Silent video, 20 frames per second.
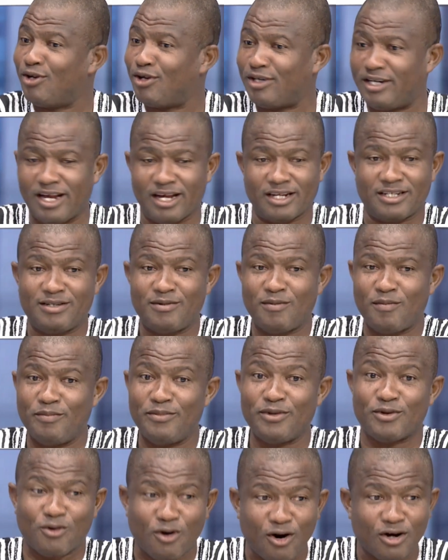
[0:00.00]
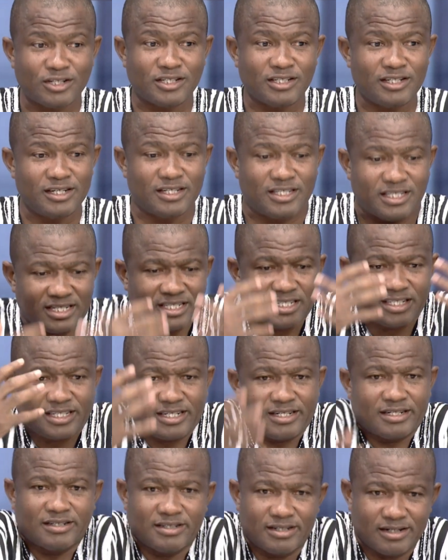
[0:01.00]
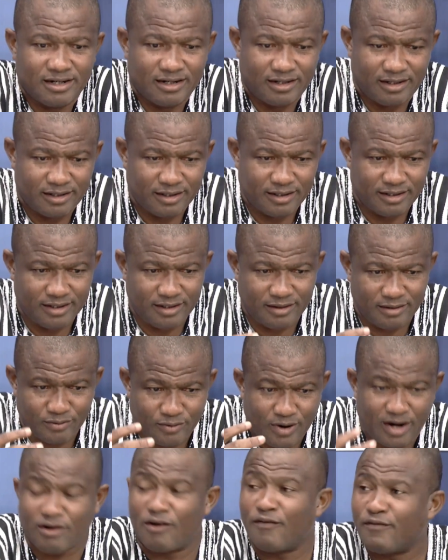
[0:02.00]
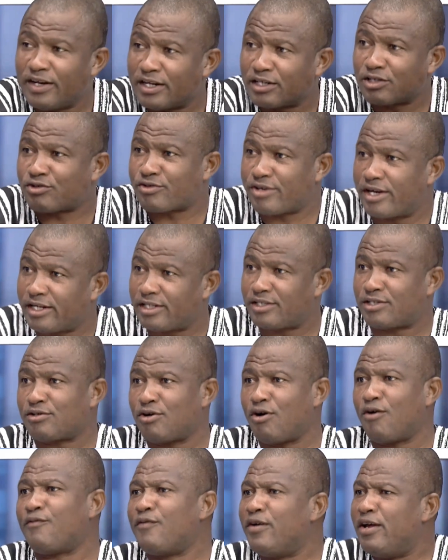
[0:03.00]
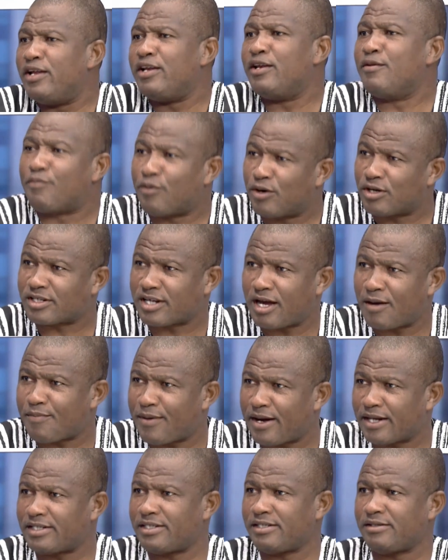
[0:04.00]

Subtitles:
Not that, because it's still one of the strengths of any political party.